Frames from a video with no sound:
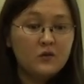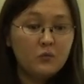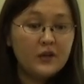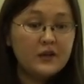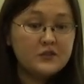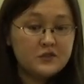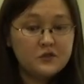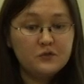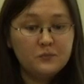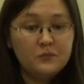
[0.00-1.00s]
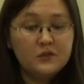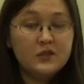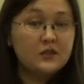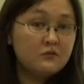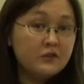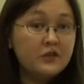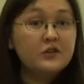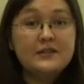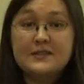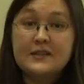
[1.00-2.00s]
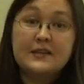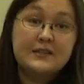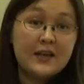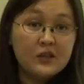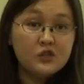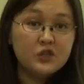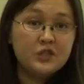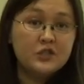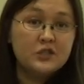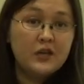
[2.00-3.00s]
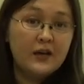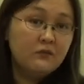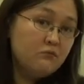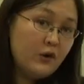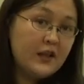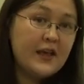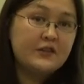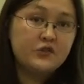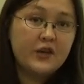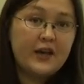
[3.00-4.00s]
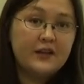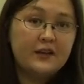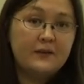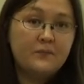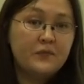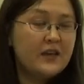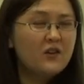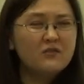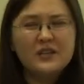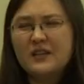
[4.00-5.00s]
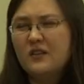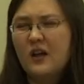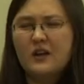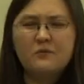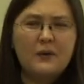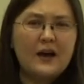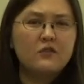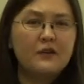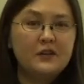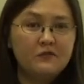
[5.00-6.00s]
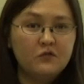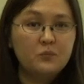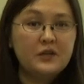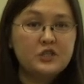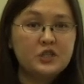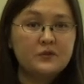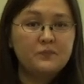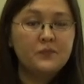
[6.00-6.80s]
We assume that the reader is intelligent and well-educated. They don't need a lot of background information.